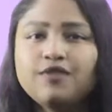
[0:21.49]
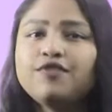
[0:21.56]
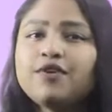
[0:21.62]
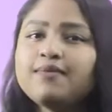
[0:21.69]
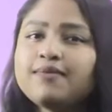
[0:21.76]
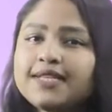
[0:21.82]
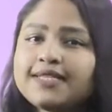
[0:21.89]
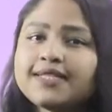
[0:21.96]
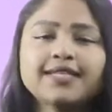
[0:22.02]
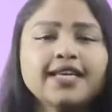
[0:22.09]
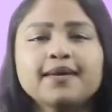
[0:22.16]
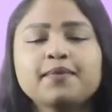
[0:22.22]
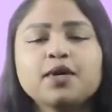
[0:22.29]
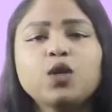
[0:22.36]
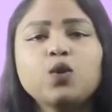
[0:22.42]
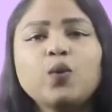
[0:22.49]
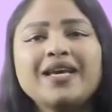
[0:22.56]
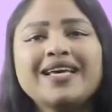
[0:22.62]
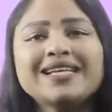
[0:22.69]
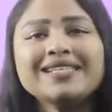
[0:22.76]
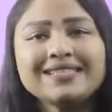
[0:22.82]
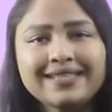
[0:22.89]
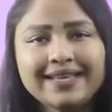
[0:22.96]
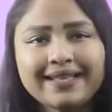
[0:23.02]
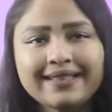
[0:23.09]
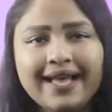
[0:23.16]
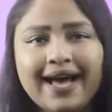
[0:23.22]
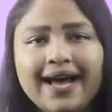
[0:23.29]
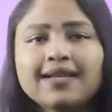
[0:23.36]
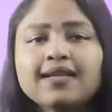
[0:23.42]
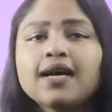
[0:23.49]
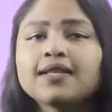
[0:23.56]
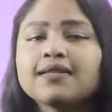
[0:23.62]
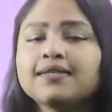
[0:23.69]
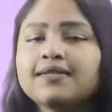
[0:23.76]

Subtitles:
From this table, we can say that